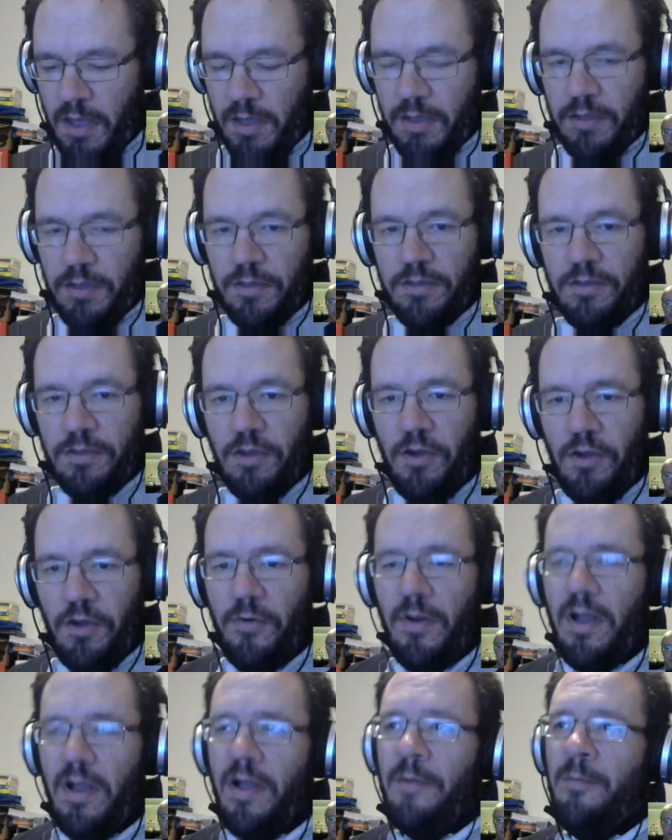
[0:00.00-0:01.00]

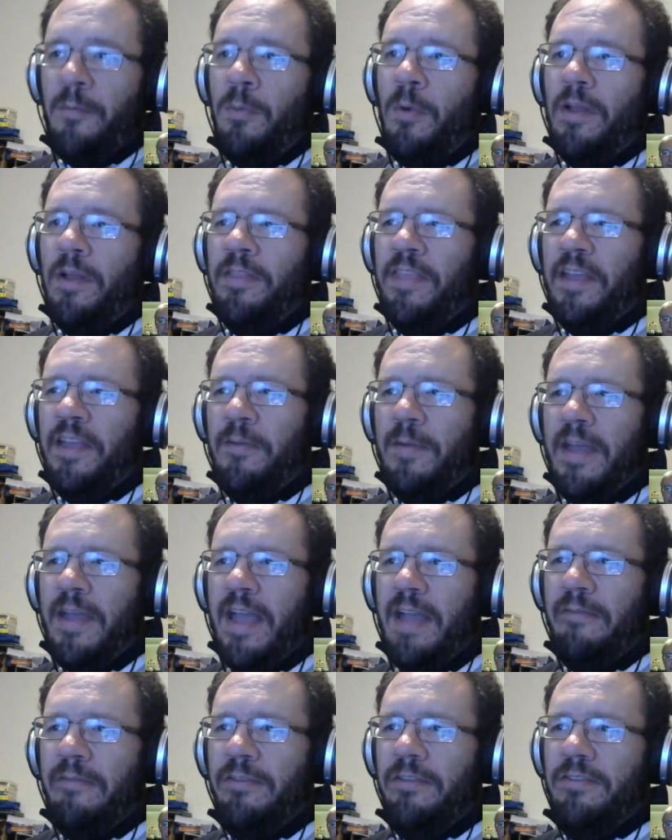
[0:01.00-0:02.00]
So, one thing
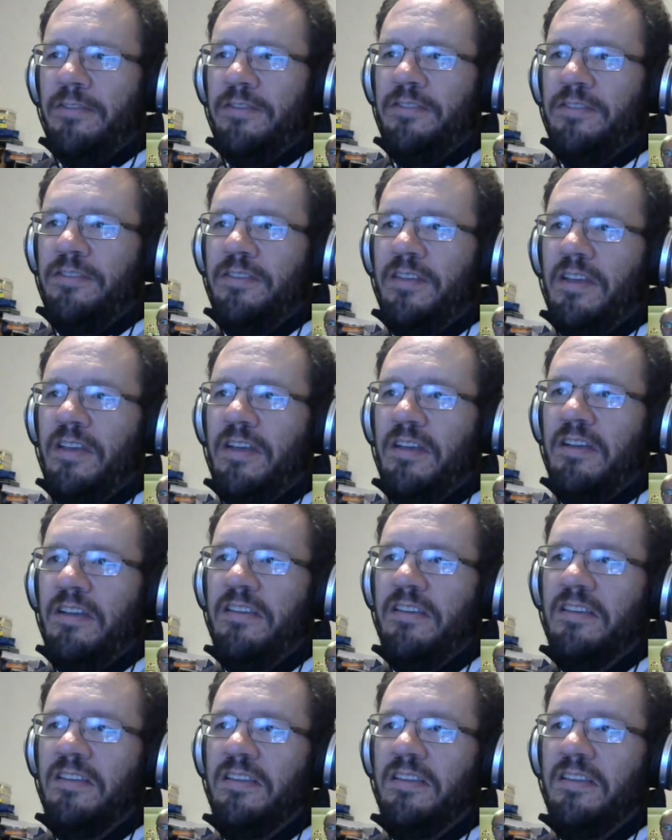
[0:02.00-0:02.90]
that